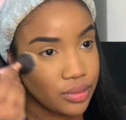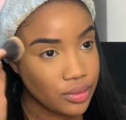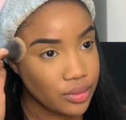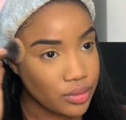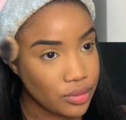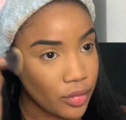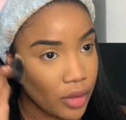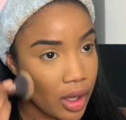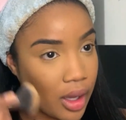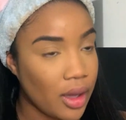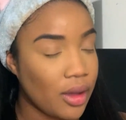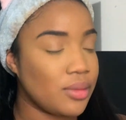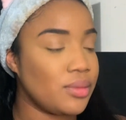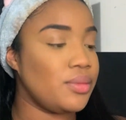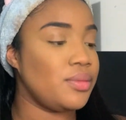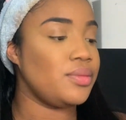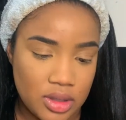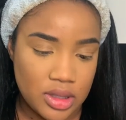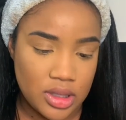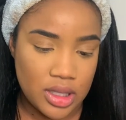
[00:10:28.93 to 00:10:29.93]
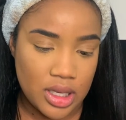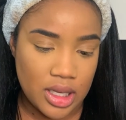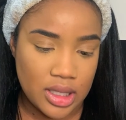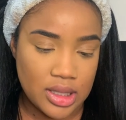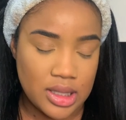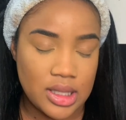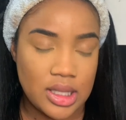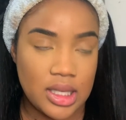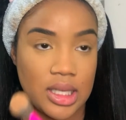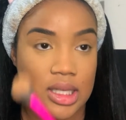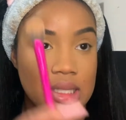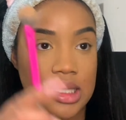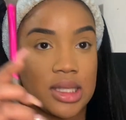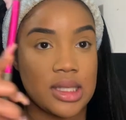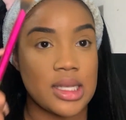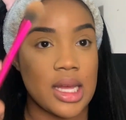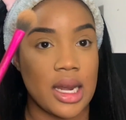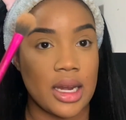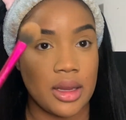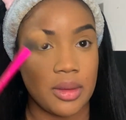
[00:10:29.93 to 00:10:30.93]
Okay, Protects Me's
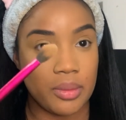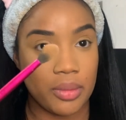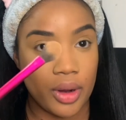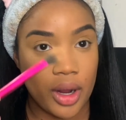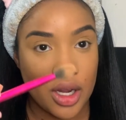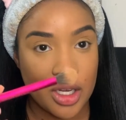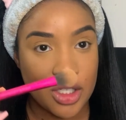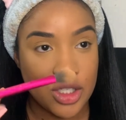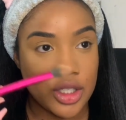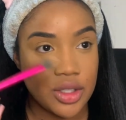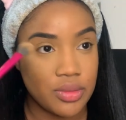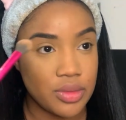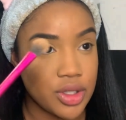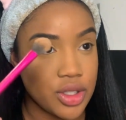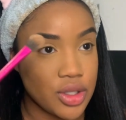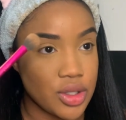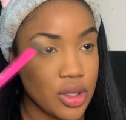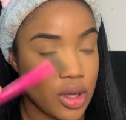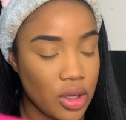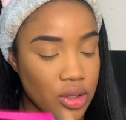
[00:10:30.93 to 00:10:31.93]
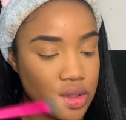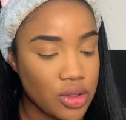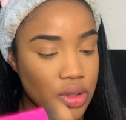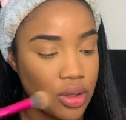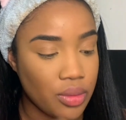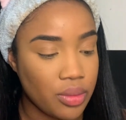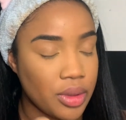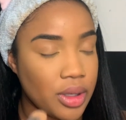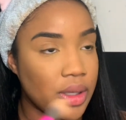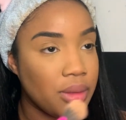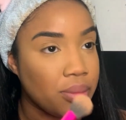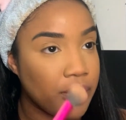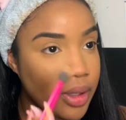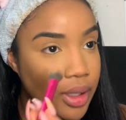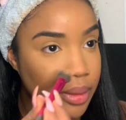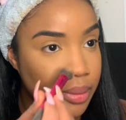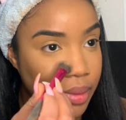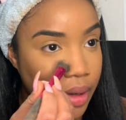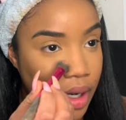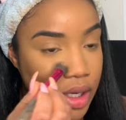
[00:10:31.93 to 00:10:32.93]
setting brush, which is also a really
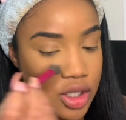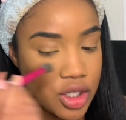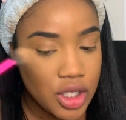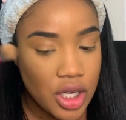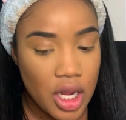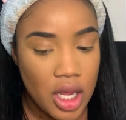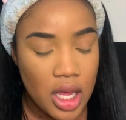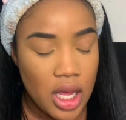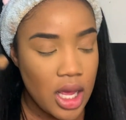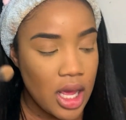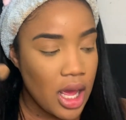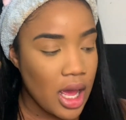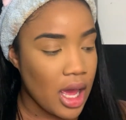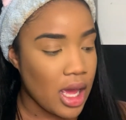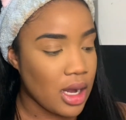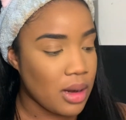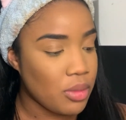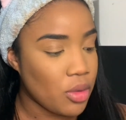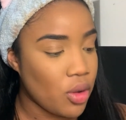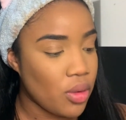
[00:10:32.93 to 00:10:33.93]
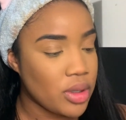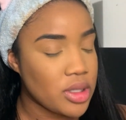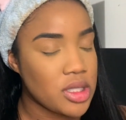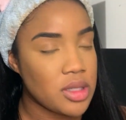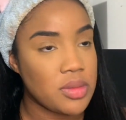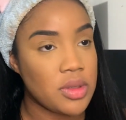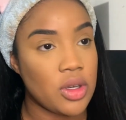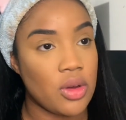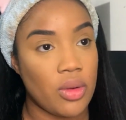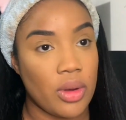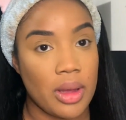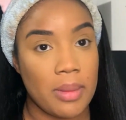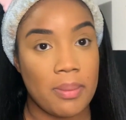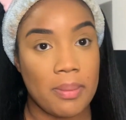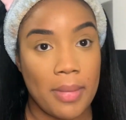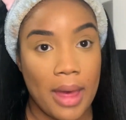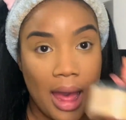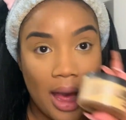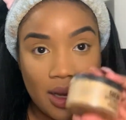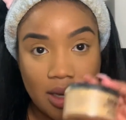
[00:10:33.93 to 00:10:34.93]
pretty brush. And I'm going to be going
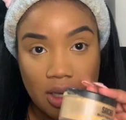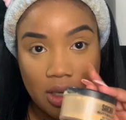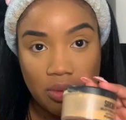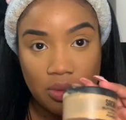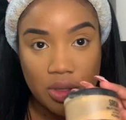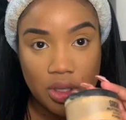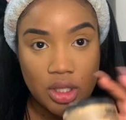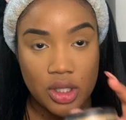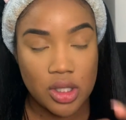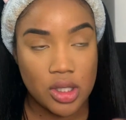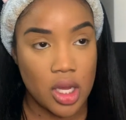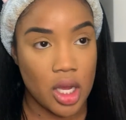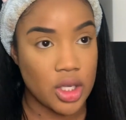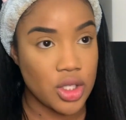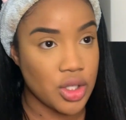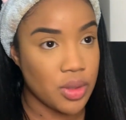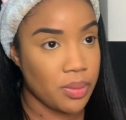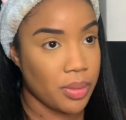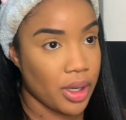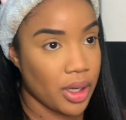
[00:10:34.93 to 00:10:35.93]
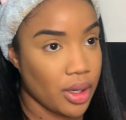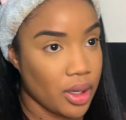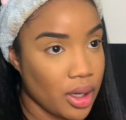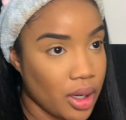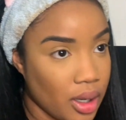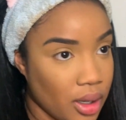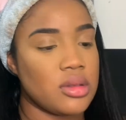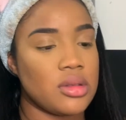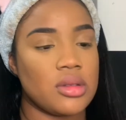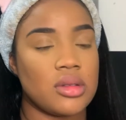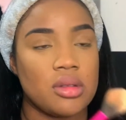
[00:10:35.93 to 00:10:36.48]
back in with the Sacha Buttercup.